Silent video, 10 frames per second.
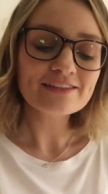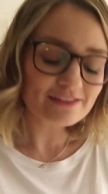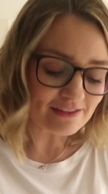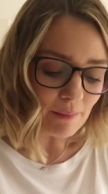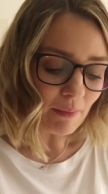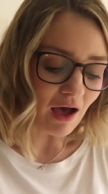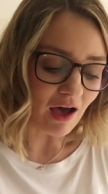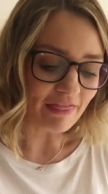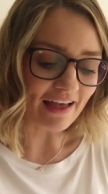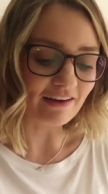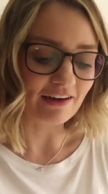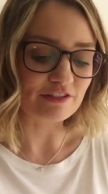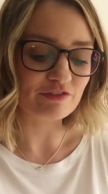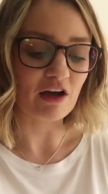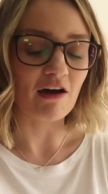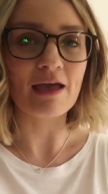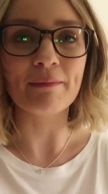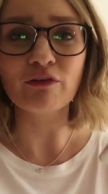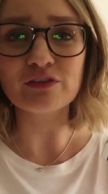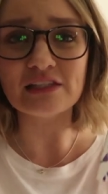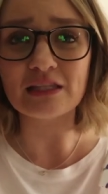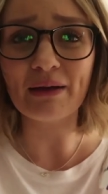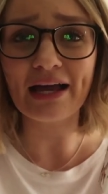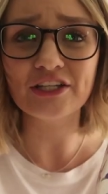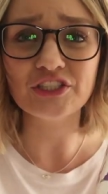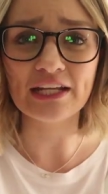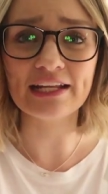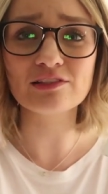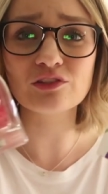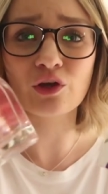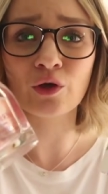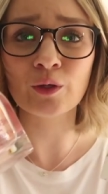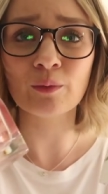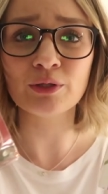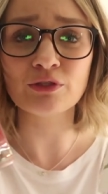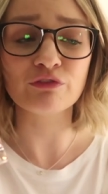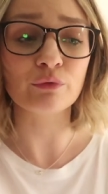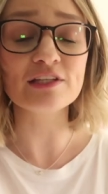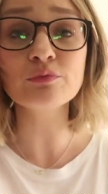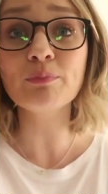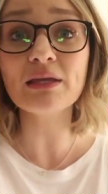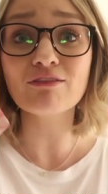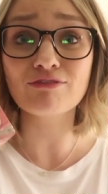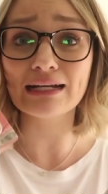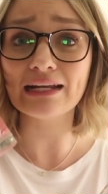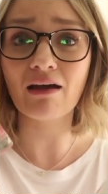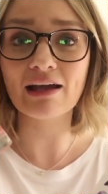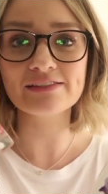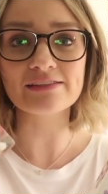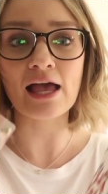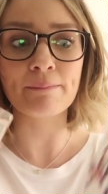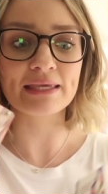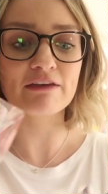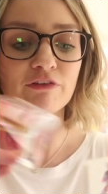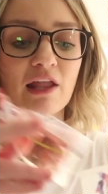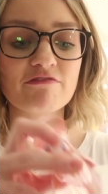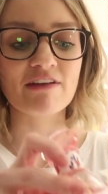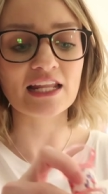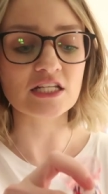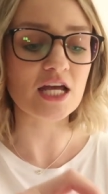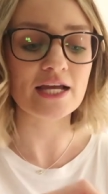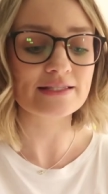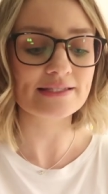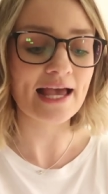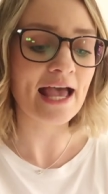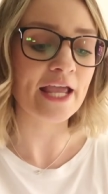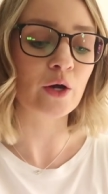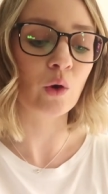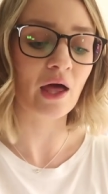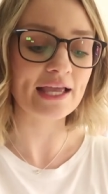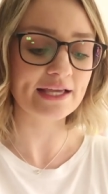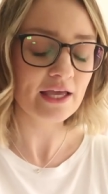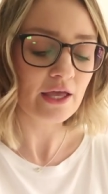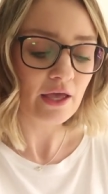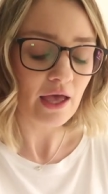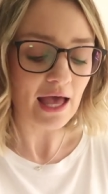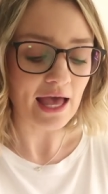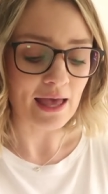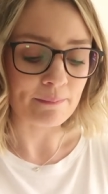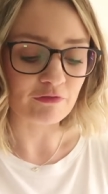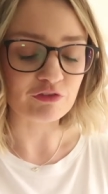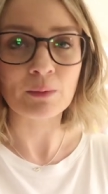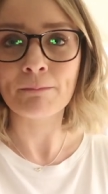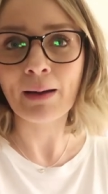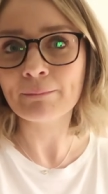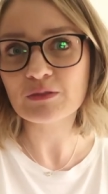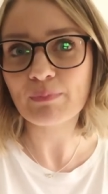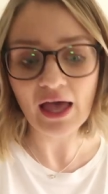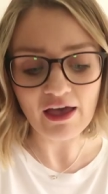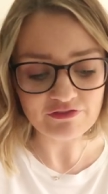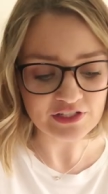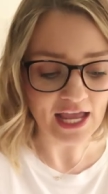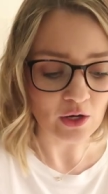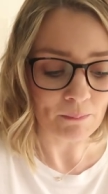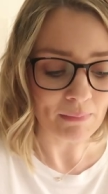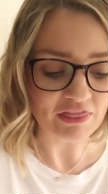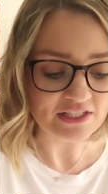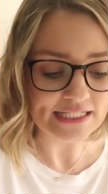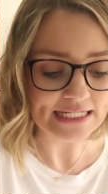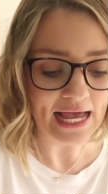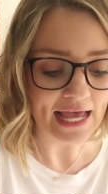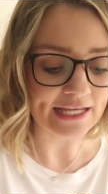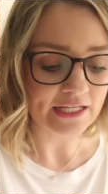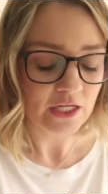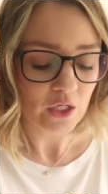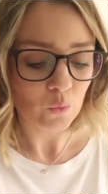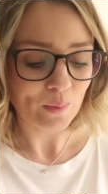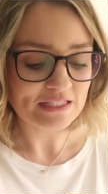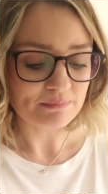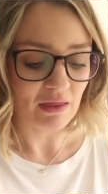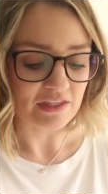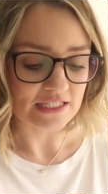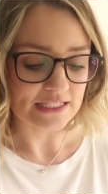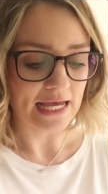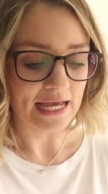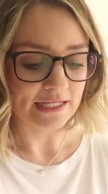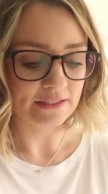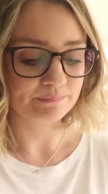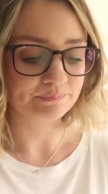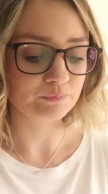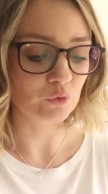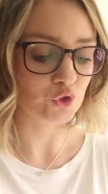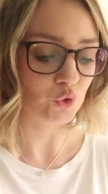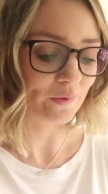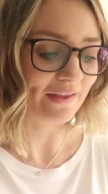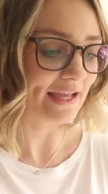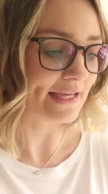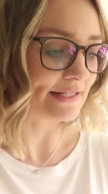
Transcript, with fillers: summer, that kind of time. And obviously the packaging is so beautiful. This would be a really nice um, gift for like Valentine's Day or like um, for your mum's birthday or Mother's Day. When's Mother's Day? Not sure when that